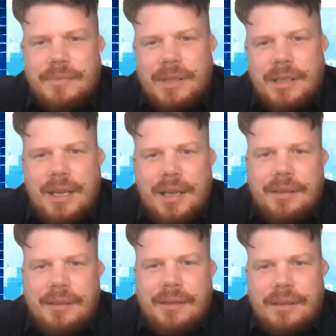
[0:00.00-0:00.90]

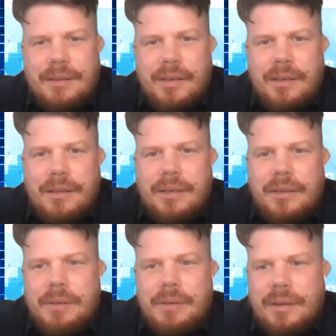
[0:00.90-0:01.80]
case, I totally
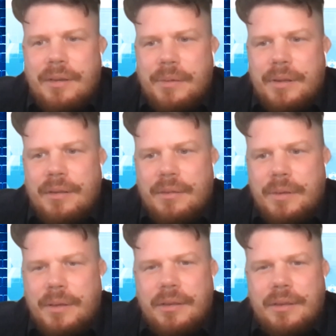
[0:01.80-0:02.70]
agree
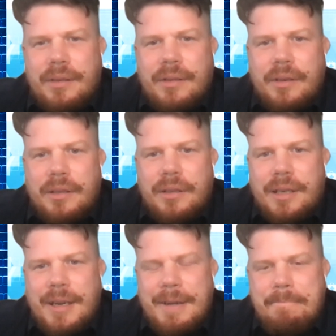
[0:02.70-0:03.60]
with Dr. Scott.
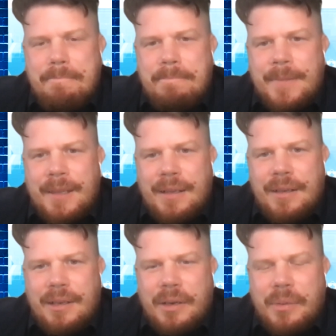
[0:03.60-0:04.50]

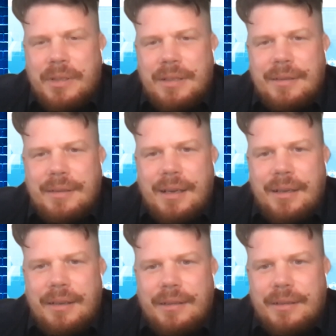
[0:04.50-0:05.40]
I would just
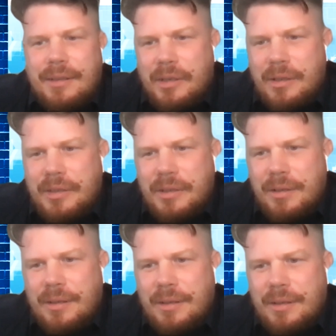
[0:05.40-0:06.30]
say that, you know,
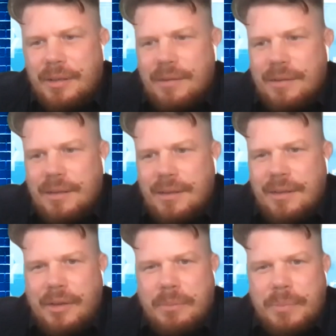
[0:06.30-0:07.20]
trying to
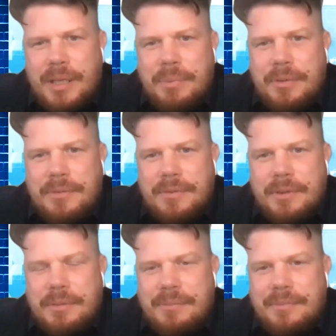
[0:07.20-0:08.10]
stop people
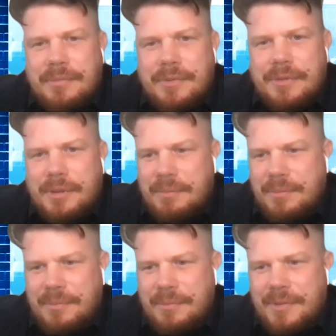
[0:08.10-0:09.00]
from
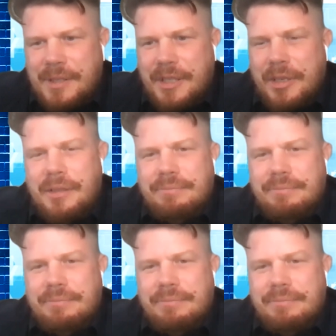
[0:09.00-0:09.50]
you know,